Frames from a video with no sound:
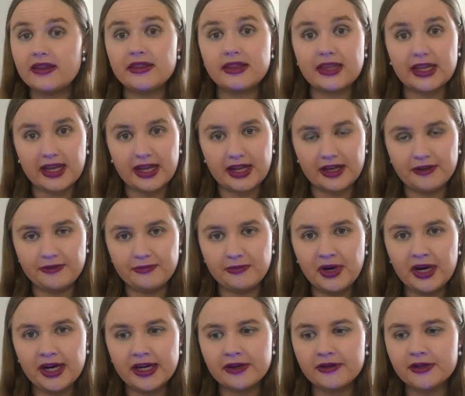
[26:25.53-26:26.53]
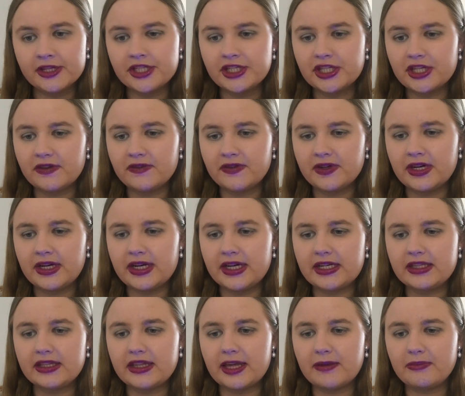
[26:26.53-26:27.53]
They admire each other
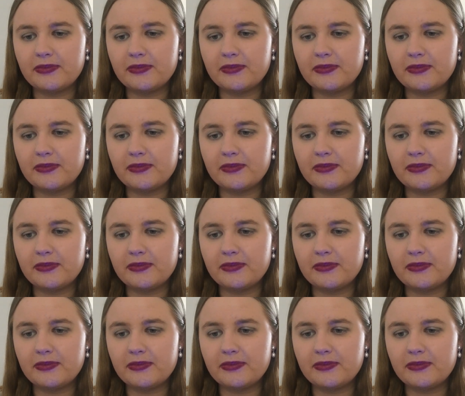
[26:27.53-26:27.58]
and they